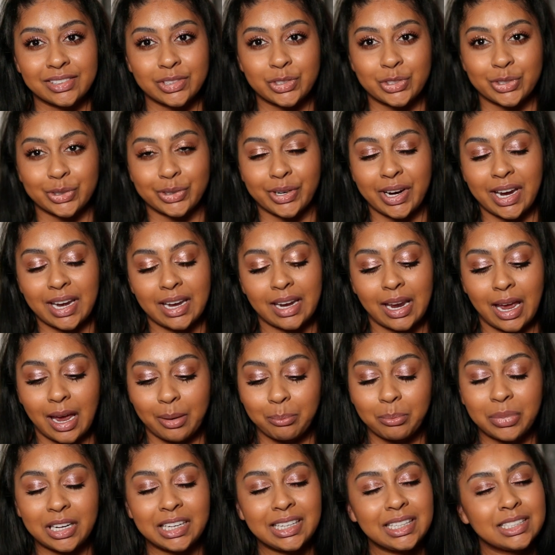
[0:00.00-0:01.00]
enjoyed
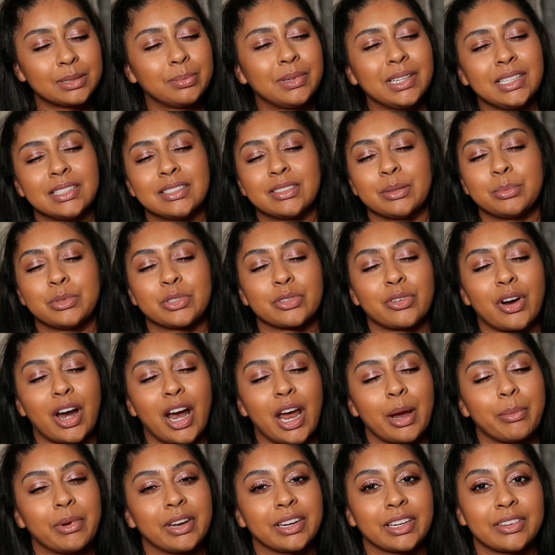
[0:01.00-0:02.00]
and please, please
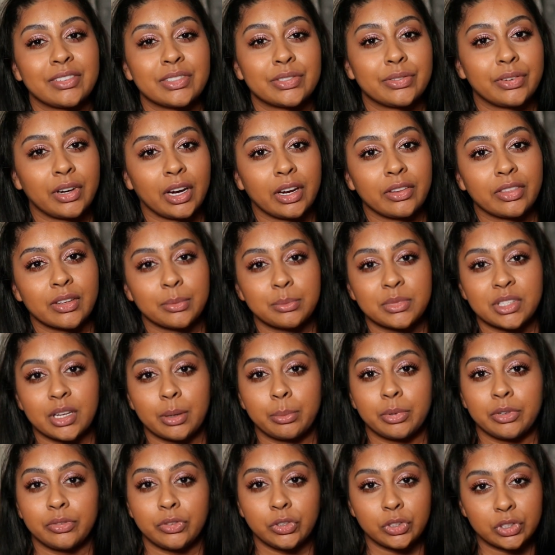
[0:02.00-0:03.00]
subscribe and give this video a thumbs
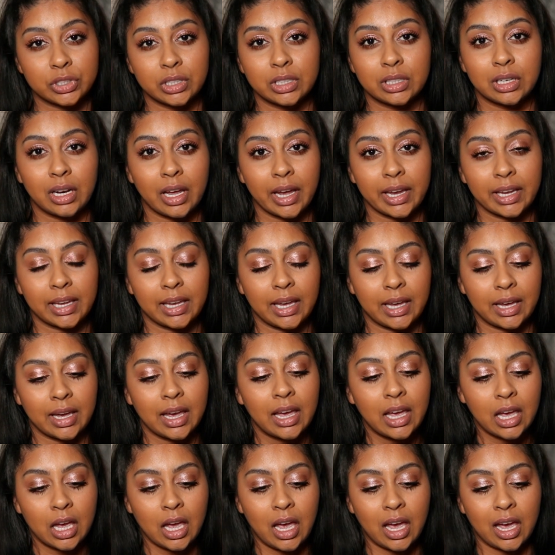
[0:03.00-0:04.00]
up if you did like it.
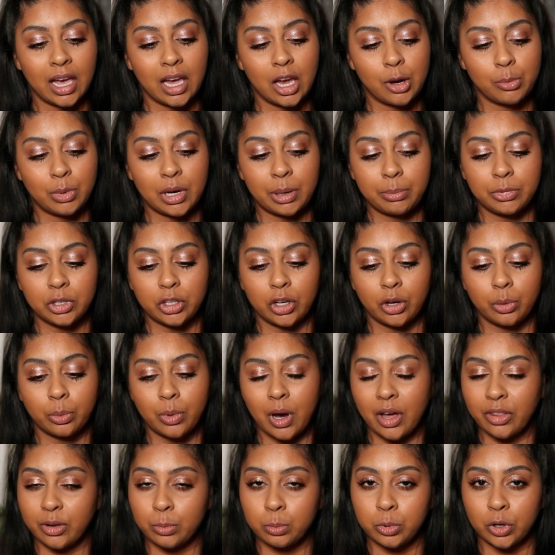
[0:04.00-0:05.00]
And um, let me know
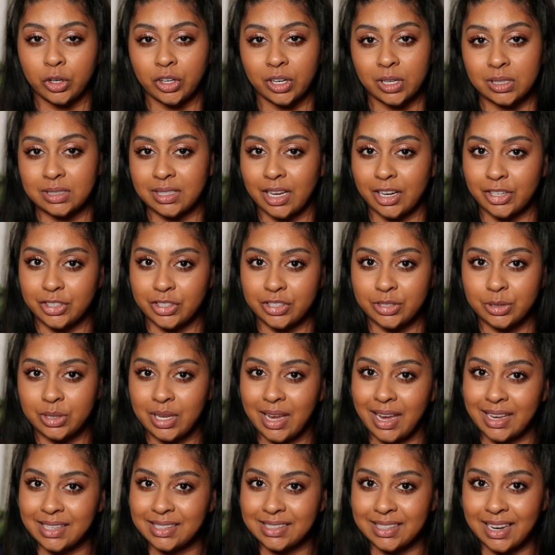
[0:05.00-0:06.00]
what other products I should
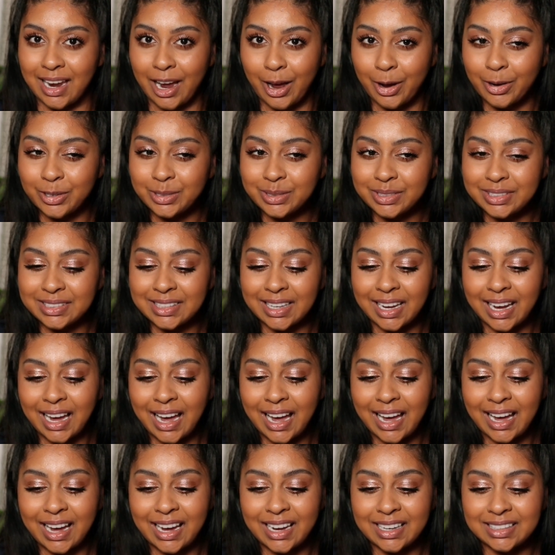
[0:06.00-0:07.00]
test out.
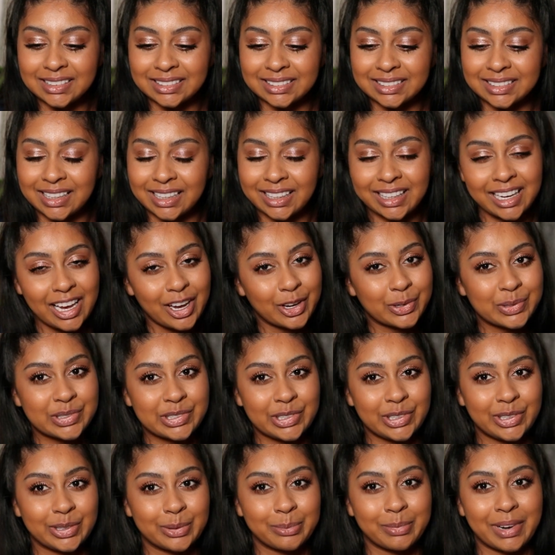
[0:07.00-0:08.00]
And yeah, I'll
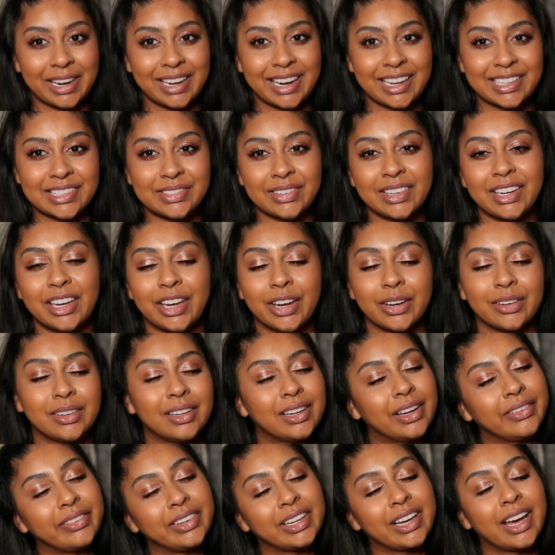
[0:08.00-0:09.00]
see you in my next video.
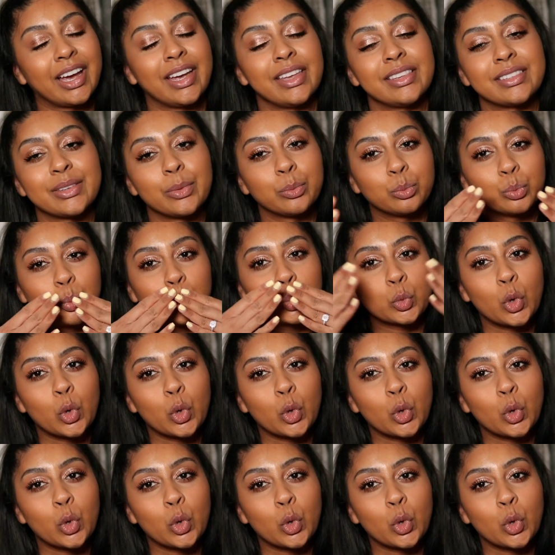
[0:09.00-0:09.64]
Love you guys.